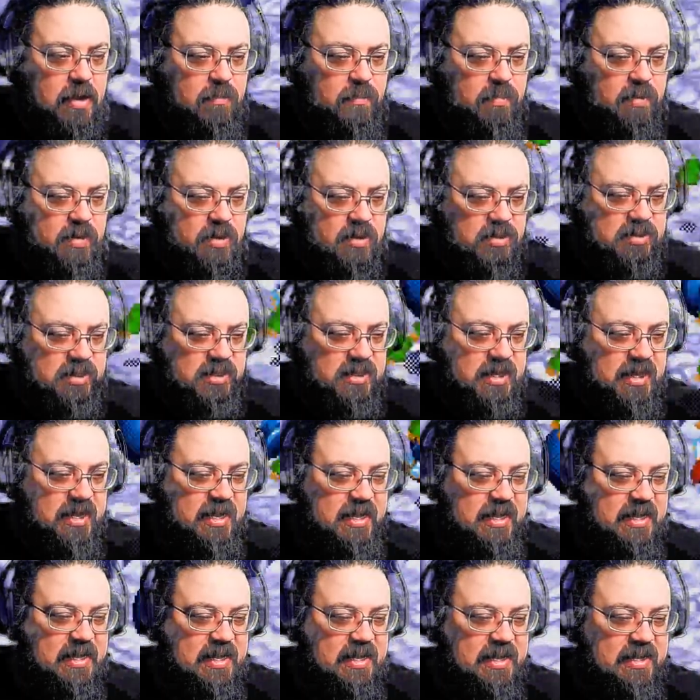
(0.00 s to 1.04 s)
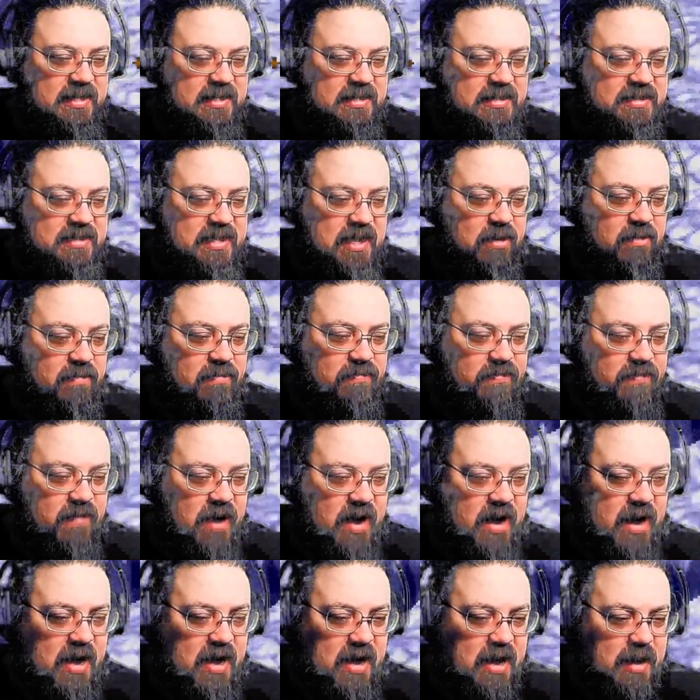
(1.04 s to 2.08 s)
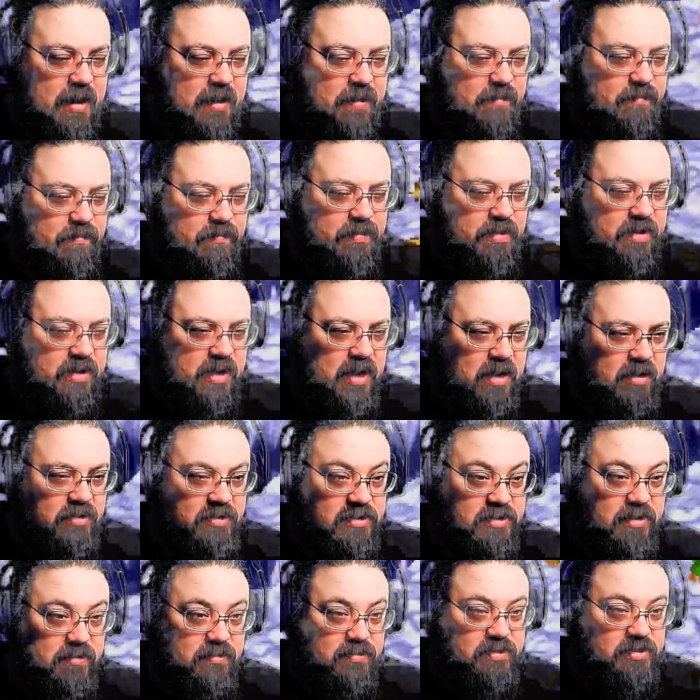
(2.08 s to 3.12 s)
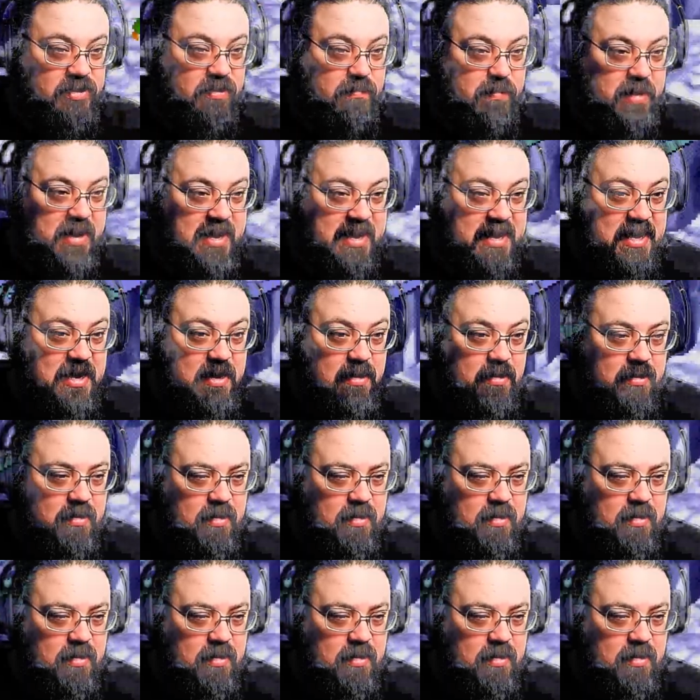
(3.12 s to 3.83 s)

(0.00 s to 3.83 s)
because in itself, you know, to me.